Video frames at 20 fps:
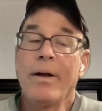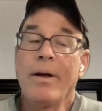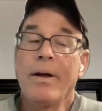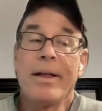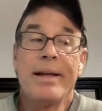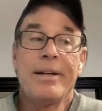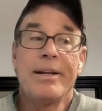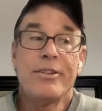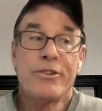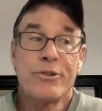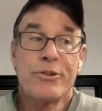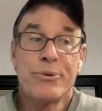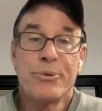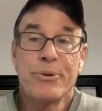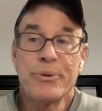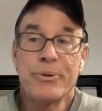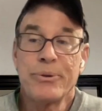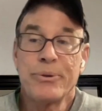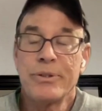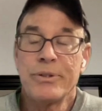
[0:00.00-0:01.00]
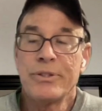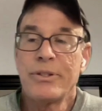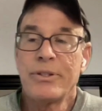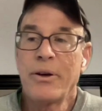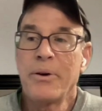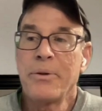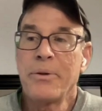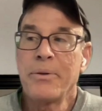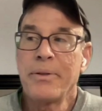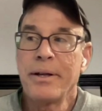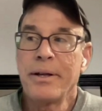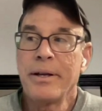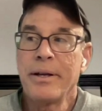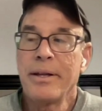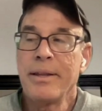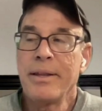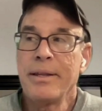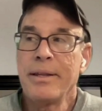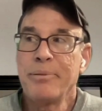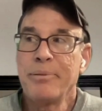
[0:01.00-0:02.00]
Well, it's true. So
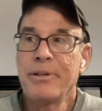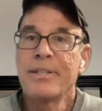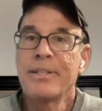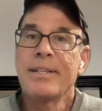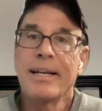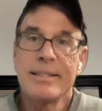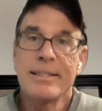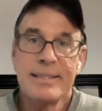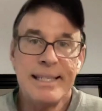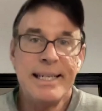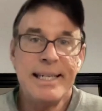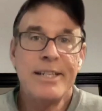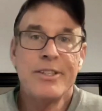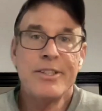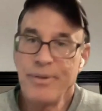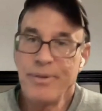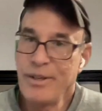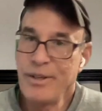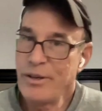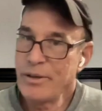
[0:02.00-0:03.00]
the book does teach,